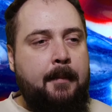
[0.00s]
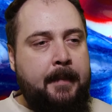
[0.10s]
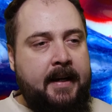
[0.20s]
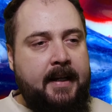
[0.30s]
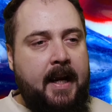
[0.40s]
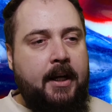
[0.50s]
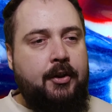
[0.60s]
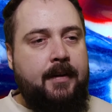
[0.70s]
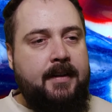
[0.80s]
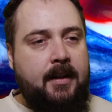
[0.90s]

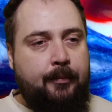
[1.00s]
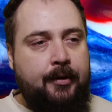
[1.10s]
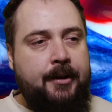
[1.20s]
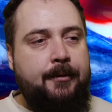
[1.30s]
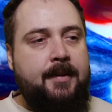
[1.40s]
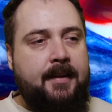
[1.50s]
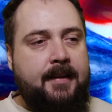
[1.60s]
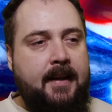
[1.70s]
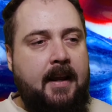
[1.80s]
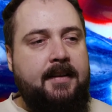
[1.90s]
mediations that produce the
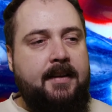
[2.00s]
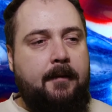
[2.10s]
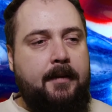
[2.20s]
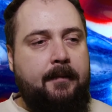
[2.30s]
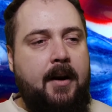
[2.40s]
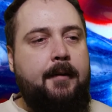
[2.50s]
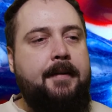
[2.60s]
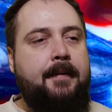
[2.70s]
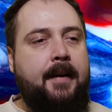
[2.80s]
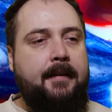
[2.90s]
sense of the very
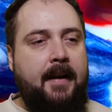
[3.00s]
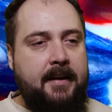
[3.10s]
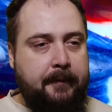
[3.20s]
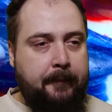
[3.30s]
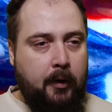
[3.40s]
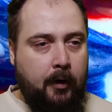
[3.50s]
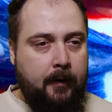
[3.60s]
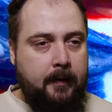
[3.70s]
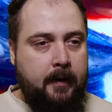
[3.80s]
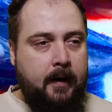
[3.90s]
thing they defer,
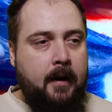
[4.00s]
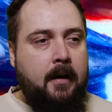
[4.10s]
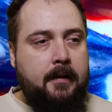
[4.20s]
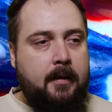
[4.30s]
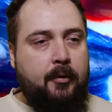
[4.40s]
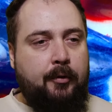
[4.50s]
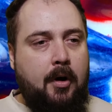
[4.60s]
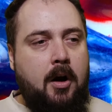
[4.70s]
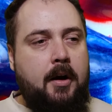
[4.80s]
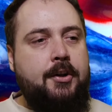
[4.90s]
the
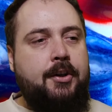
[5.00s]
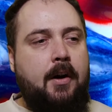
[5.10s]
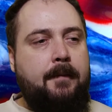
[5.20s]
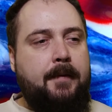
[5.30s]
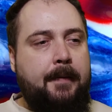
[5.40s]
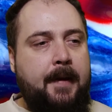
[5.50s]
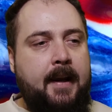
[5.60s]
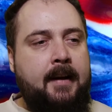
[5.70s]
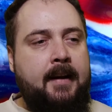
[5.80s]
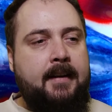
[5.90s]
mirage of the
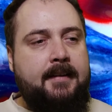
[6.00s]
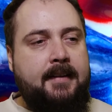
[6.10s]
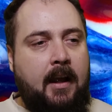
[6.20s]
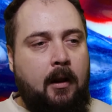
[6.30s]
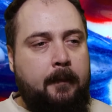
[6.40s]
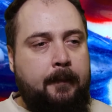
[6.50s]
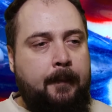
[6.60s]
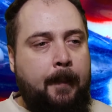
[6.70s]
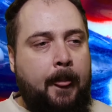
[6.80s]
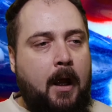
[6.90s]
thing itself,
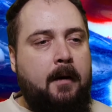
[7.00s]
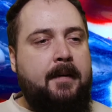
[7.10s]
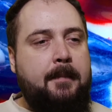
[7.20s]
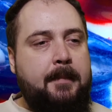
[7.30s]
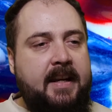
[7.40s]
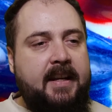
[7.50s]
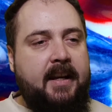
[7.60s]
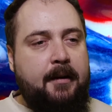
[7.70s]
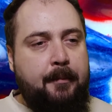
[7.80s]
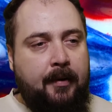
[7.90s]
of
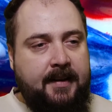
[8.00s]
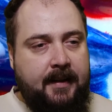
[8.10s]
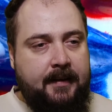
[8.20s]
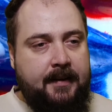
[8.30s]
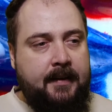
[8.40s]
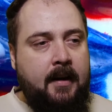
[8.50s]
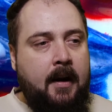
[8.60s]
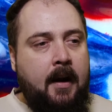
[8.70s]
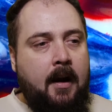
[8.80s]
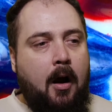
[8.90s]
immediate presence,
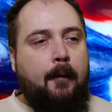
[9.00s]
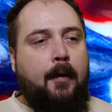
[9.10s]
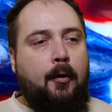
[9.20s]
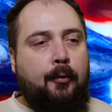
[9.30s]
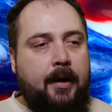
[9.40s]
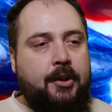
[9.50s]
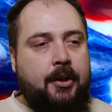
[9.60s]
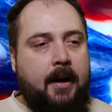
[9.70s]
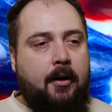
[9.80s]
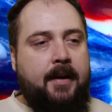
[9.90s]
of
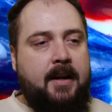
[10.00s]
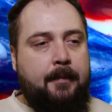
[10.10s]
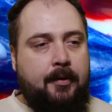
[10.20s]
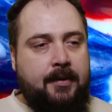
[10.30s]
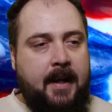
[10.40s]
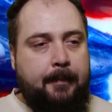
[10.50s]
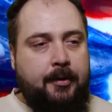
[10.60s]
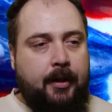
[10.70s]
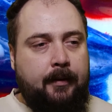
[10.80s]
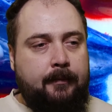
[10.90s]
originary perception.